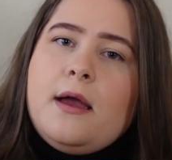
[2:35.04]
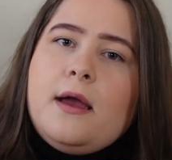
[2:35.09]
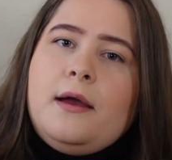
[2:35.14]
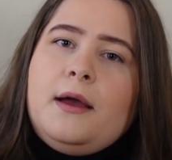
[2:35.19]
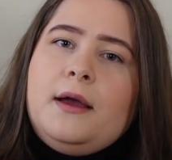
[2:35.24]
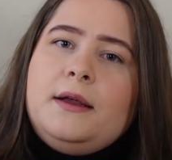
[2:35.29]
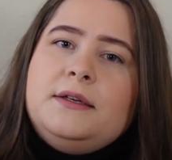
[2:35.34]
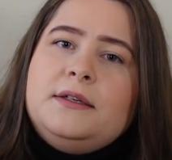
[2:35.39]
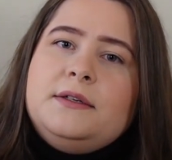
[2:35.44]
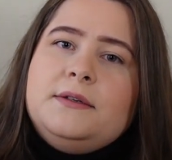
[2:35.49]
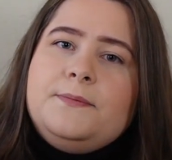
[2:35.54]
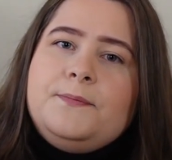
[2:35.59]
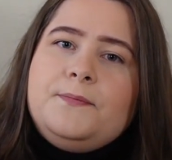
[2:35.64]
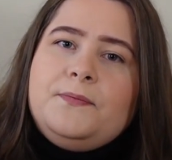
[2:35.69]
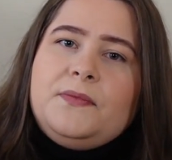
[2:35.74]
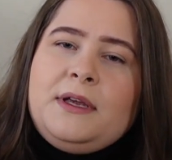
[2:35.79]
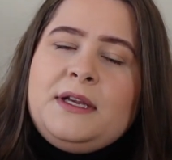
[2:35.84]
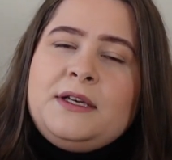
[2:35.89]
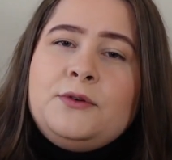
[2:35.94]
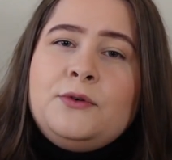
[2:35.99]
and
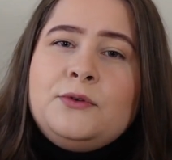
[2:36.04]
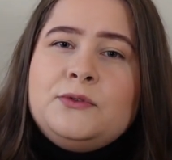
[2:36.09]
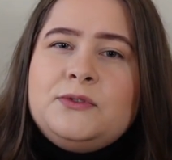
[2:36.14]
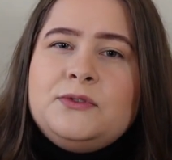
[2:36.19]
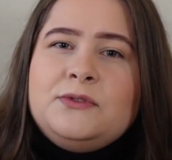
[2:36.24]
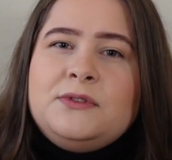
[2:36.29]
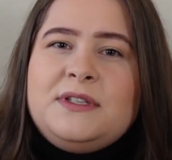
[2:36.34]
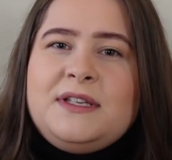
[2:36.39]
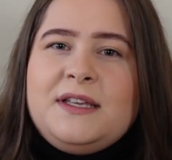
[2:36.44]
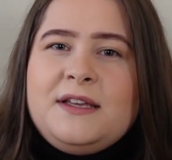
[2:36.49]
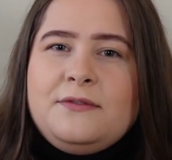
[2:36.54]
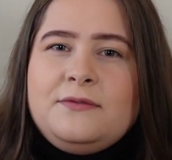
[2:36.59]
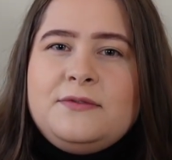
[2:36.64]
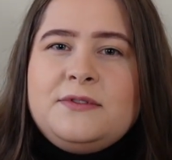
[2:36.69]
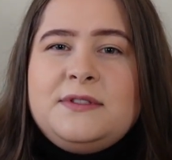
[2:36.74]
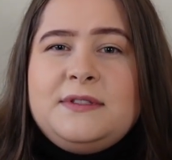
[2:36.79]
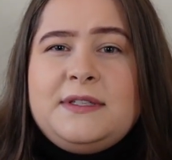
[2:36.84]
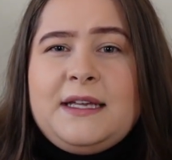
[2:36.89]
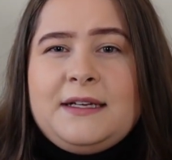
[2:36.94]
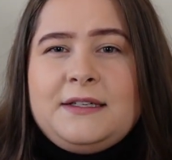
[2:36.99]
it also
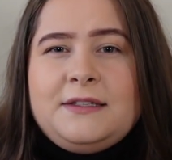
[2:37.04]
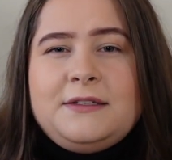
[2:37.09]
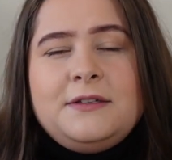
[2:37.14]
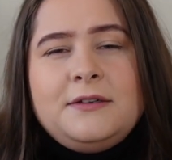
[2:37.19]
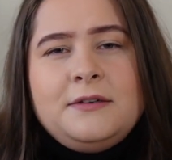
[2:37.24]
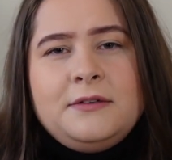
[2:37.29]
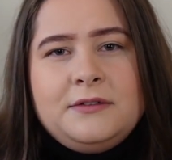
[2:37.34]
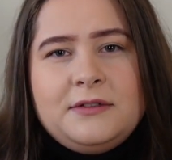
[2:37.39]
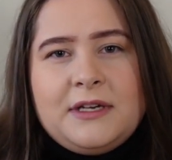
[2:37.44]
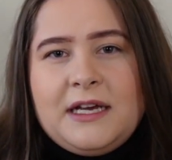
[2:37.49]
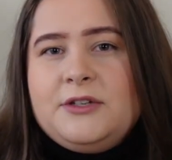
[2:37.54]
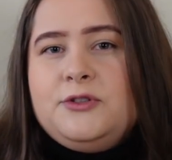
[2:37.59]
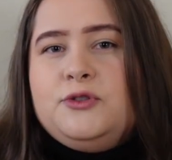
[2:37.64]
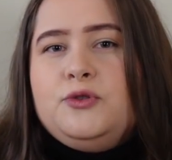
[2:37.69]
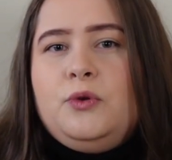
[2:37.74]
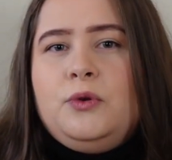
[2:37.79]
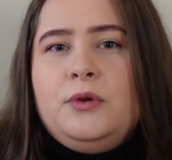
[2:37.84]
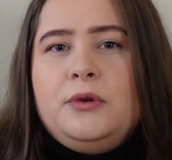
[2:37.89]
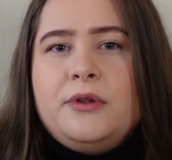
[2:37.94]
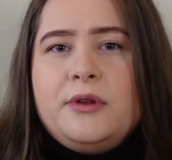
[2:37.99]
gives that
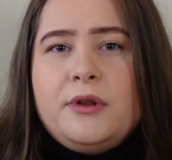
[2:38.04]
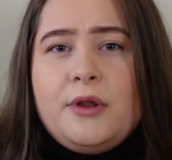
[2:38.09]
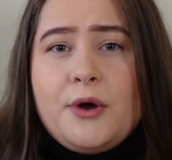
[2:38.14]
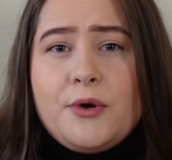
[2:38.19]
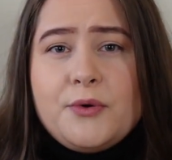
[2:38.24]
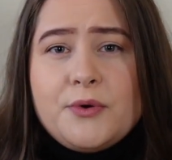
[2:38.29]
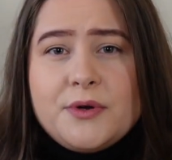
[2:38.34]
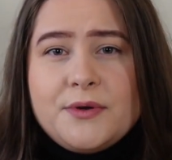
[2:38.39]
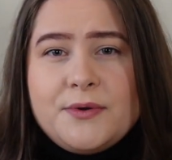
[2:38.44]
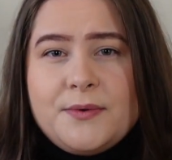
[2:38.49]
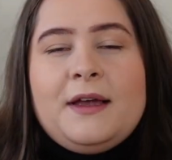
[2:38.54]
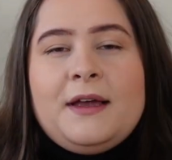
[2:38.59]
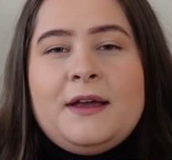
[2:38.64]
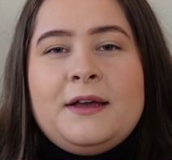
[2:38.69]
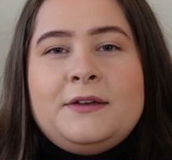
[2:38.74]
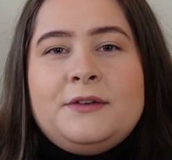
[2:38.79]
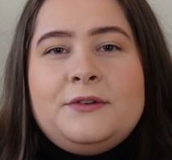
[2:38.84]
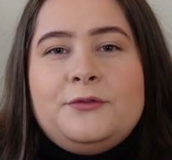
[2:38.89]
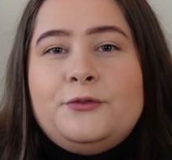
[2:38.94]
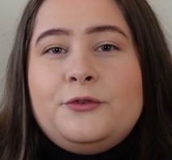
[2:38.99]
natural glow,
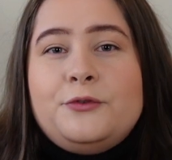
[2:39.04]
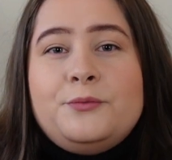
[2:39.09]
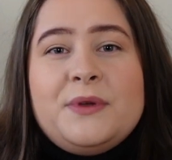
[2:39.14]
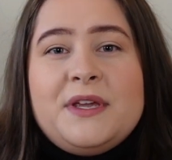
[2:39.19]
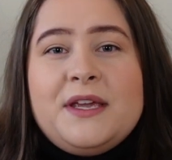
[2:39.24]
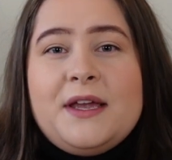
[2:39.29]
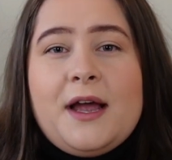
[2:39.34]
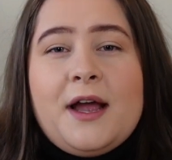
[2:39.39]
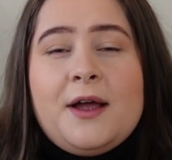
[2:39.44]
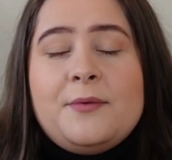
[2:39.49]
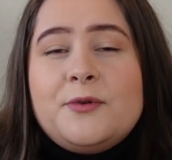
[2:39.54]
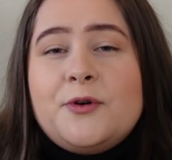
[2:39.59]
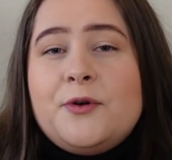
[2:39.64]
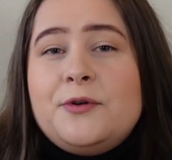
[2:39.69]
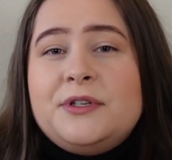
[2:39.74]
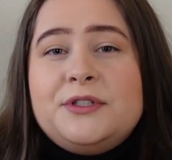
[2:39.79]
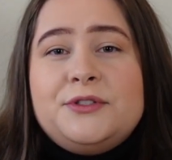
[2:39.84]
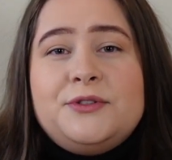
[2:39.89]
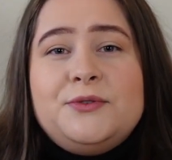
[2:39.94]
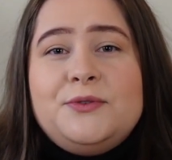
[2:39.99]
and for me I'm
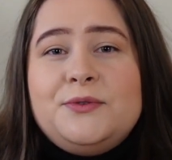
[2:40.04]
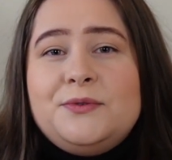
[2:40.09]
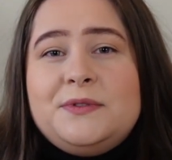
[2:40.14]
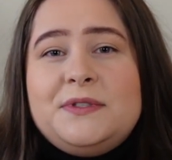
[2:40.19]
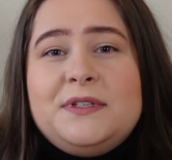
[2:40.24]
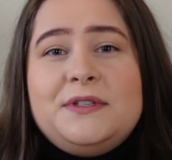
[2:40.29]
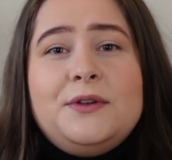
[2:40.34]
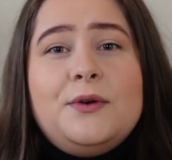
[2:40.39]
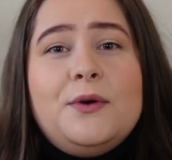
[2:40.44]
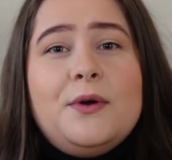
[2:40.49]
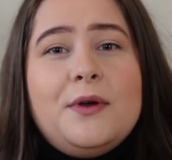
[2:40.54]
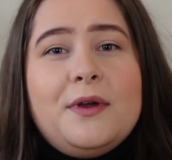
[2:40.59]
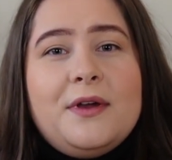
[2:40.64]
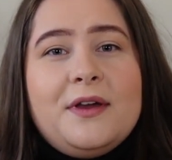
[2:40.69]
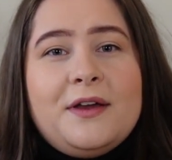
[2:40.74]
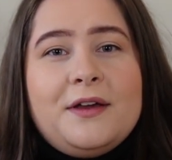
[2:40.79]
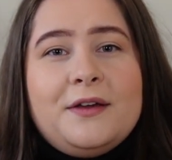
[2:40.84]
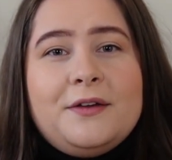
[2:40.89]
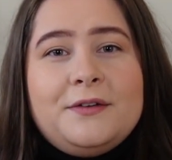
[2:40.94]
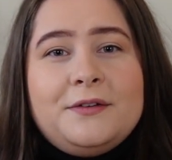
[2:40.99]
going to use it
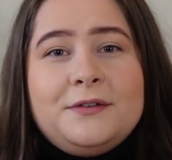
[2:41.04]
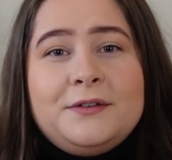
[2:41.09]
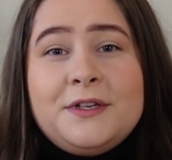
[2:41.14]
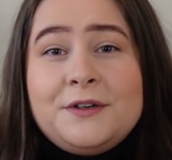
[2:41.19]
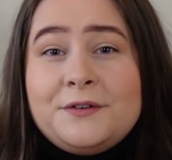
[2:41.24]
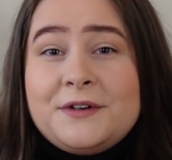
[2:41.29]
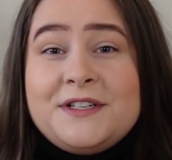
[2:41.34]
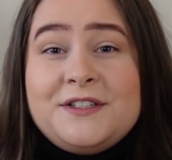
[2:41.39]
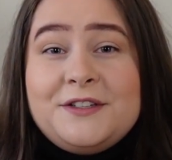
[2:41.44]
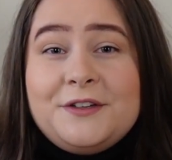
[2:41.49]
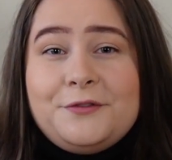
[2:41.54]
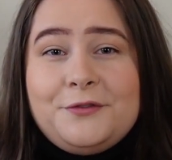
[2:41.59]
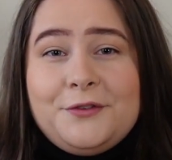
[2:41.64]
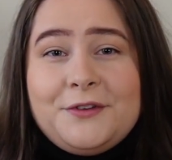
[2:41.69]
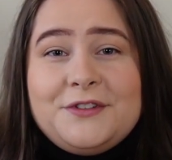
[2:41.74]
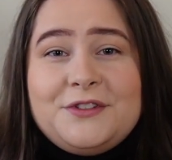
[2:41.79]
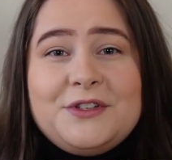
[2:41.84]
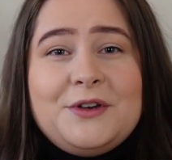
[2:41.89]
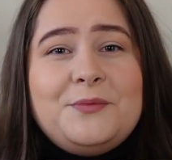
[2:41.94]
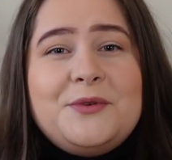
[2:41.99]
the rest of the
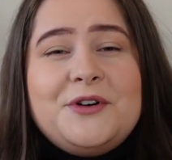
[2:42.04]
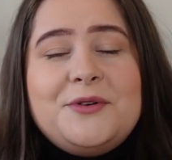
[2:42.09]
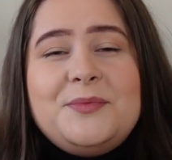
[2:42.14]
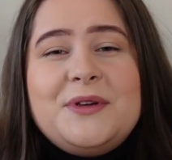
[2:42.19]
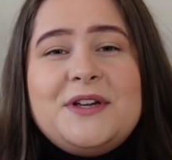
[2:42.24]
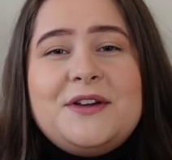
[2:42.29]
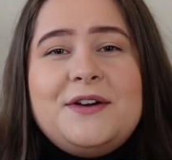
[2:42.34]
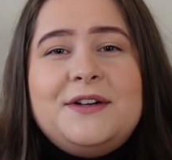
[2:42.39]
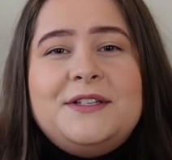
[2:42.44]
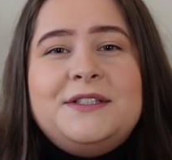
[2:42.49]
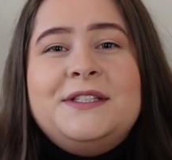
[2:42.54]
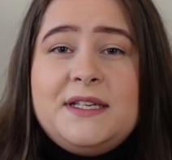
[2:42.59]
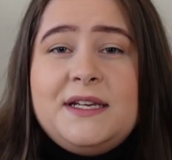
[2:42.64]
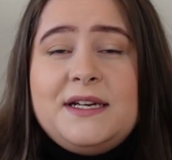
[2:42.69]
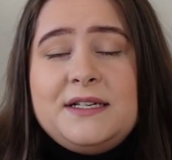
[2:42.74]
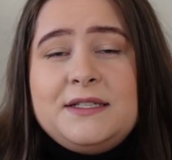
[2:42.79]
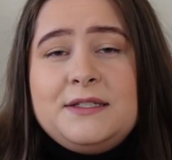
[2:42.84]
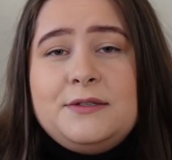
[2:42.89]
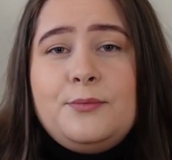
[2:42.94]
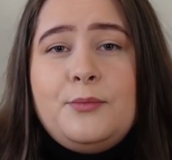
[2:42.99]
summer because it
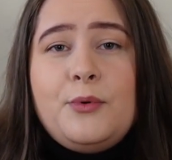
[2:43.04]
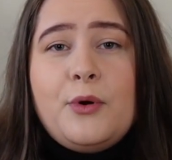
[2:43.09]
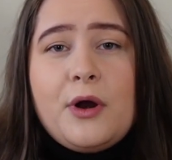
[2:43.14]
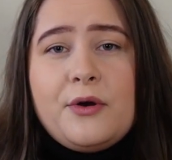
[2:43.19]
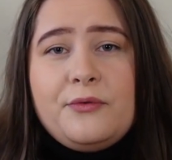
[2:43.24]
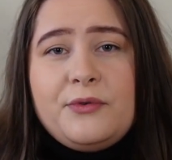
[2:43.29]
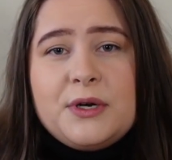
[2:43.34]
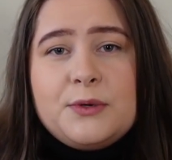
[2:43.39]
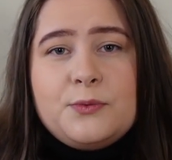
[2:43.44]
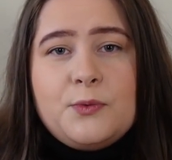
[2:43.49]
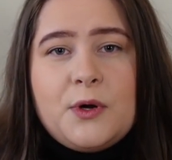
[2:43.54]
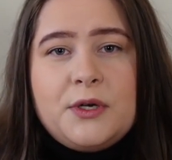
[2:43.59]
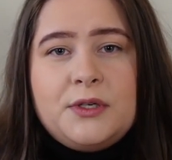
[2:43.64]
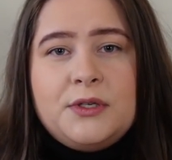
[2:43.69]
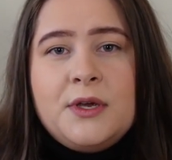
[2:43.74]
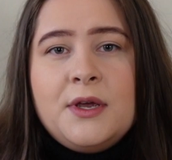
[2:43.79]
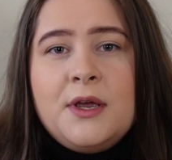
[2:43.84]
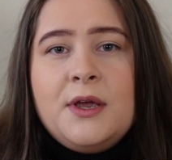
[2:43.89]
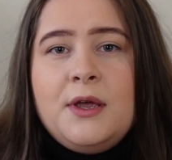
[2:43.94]
is the perfect one